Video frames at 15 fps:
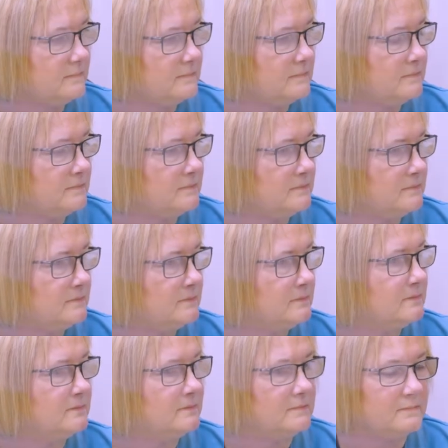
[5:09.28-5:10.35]

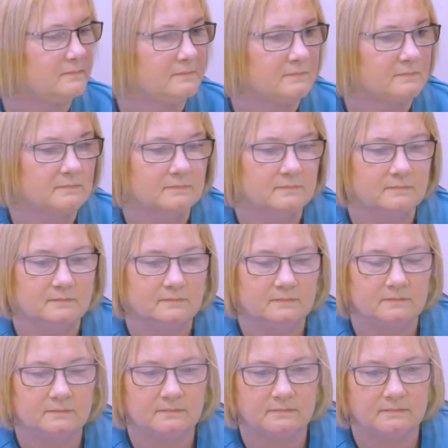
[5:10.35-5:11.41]

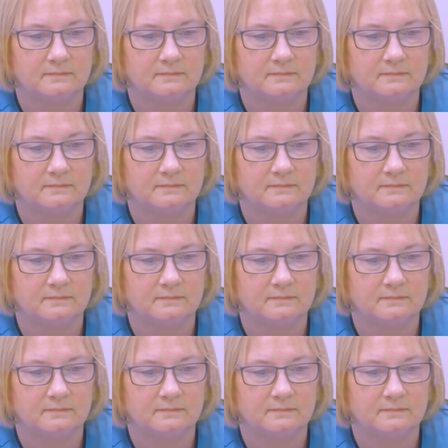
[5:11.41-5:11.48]
(silence)